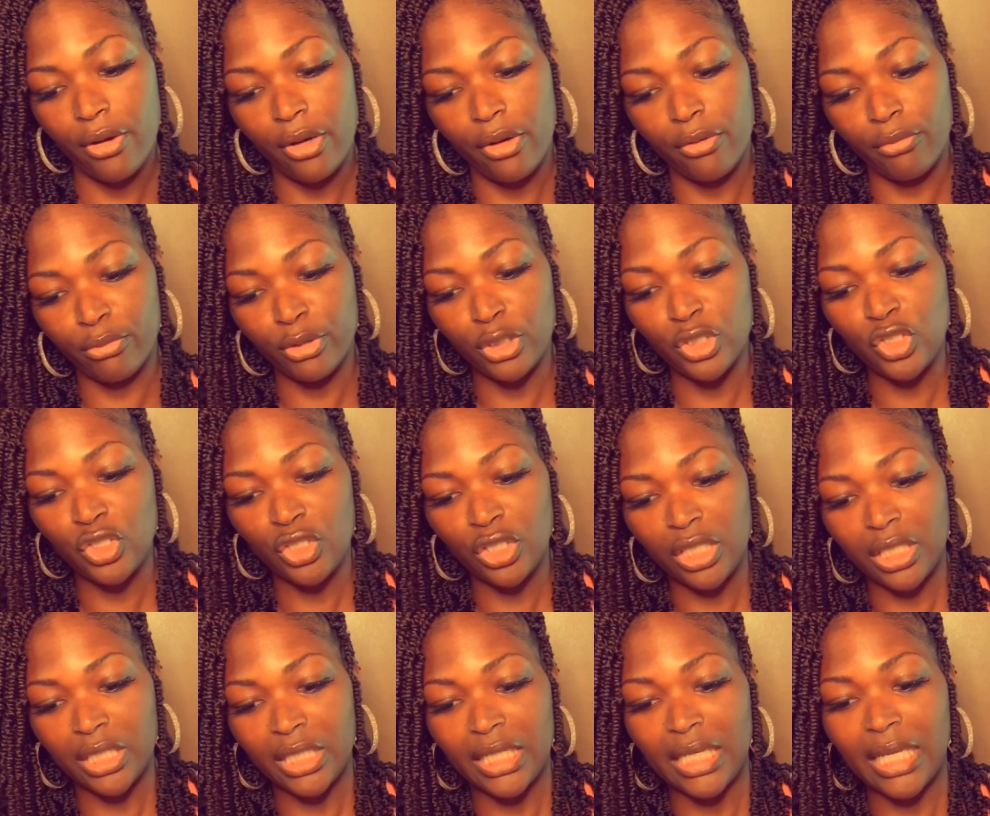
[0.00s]

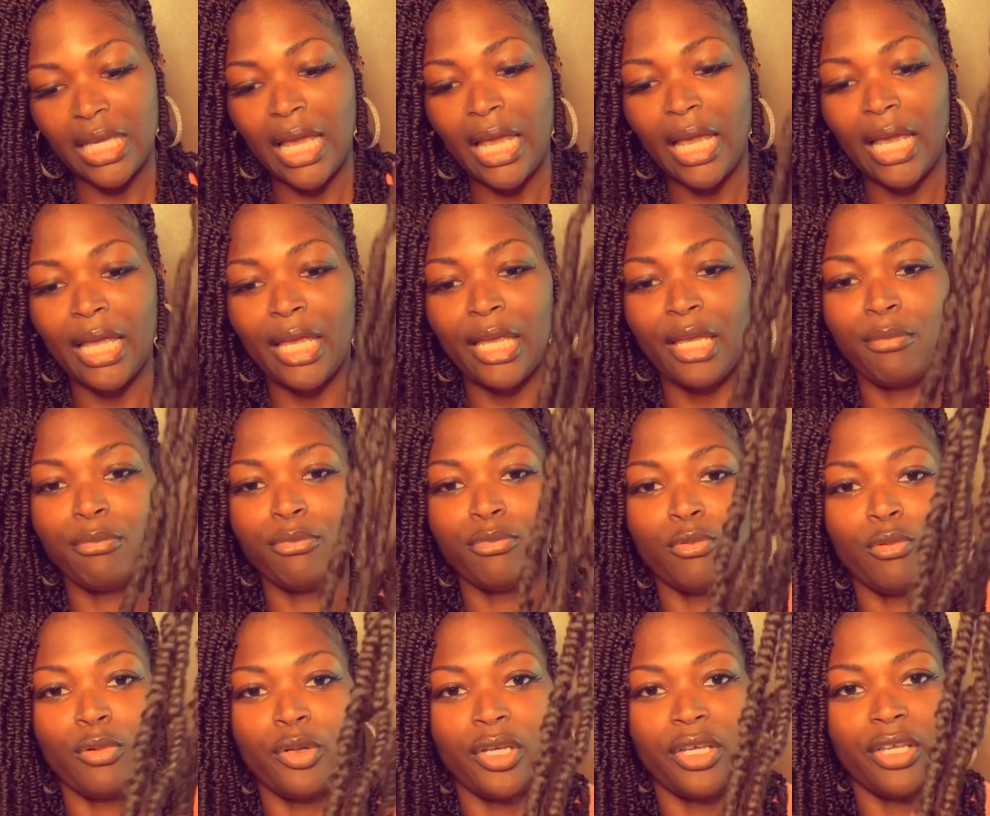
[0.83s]
originally
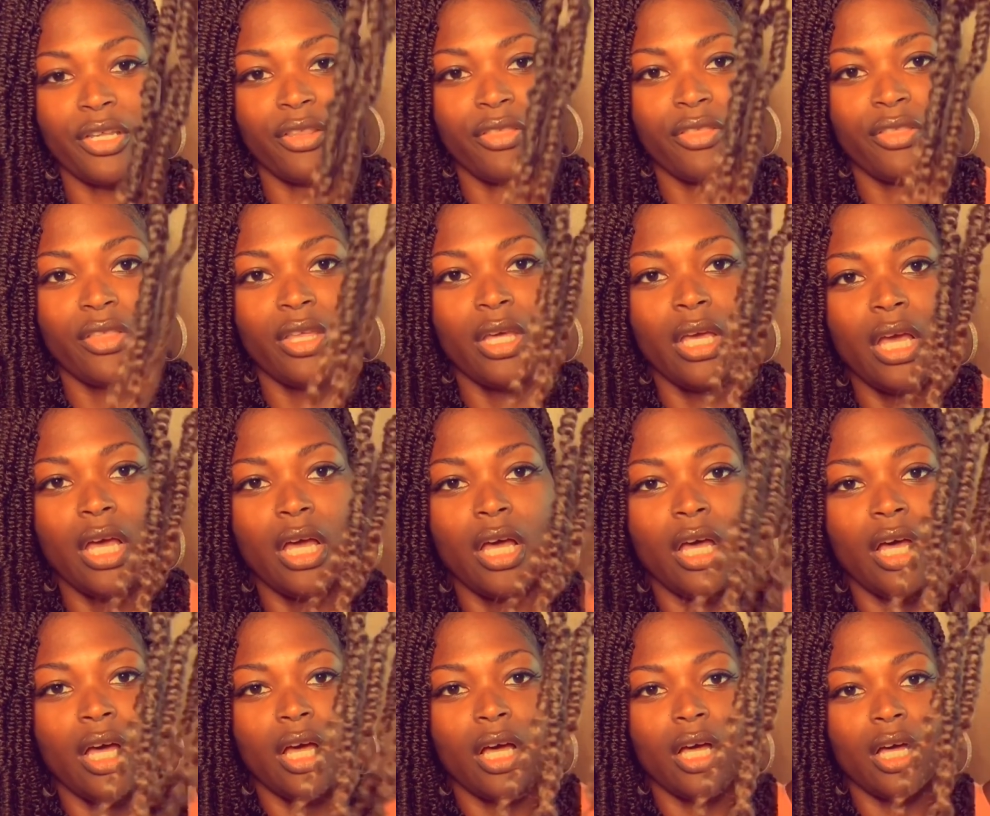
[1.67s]
came with
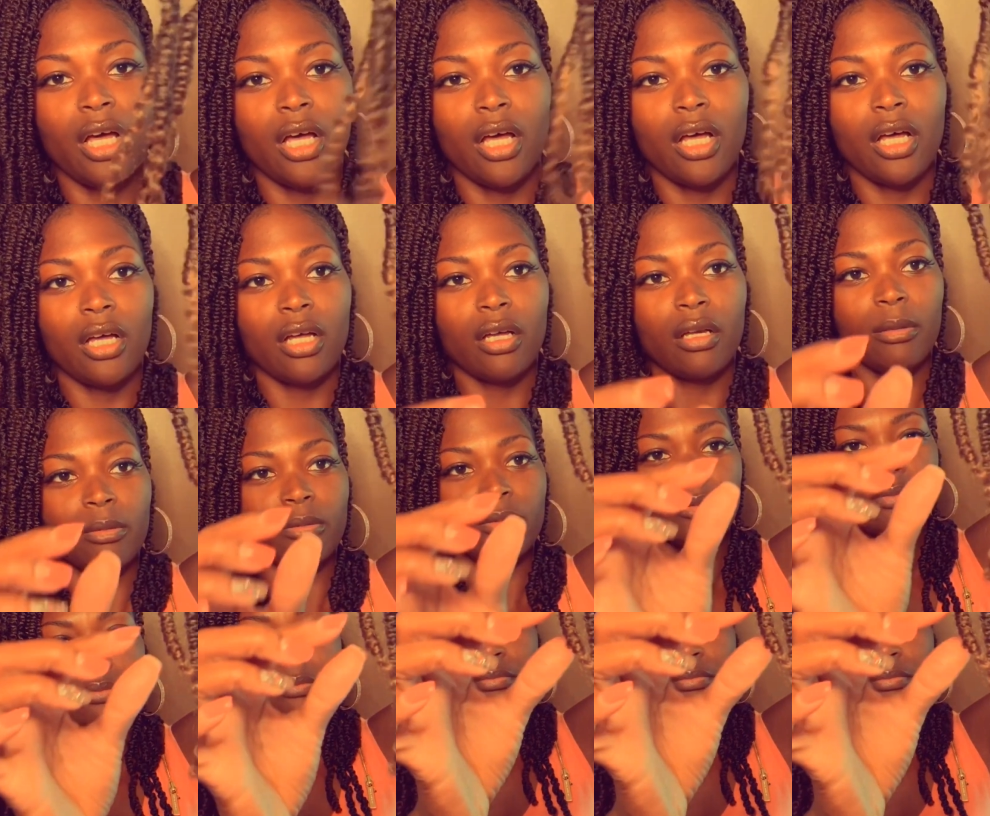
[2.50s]
a